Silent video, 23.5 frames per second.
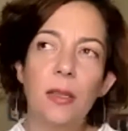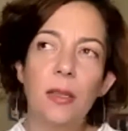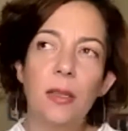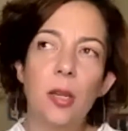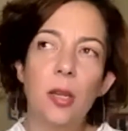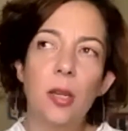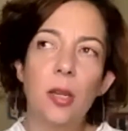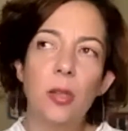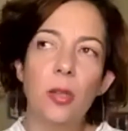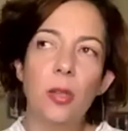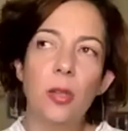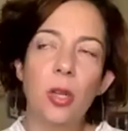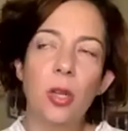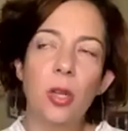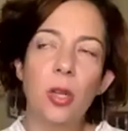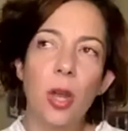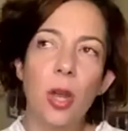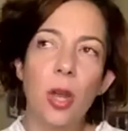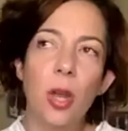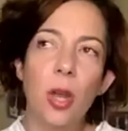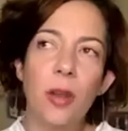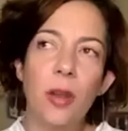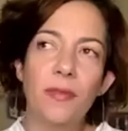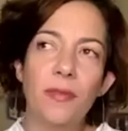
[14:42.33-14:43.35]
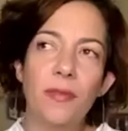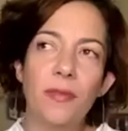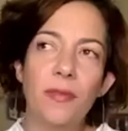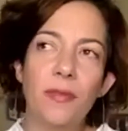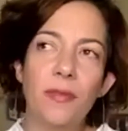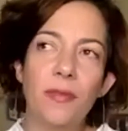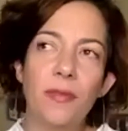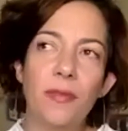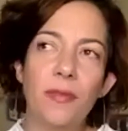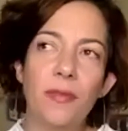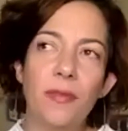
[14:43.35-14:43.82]
none of these
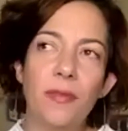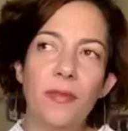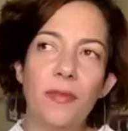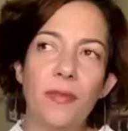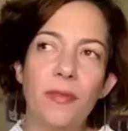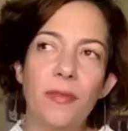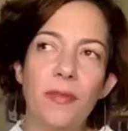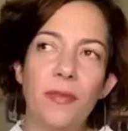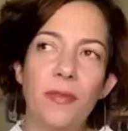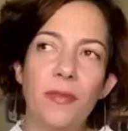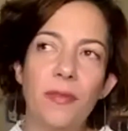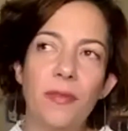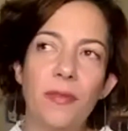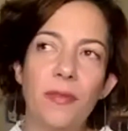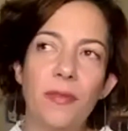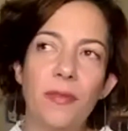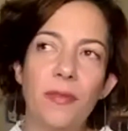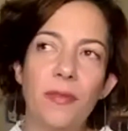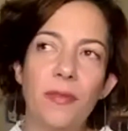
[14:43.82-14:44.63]
years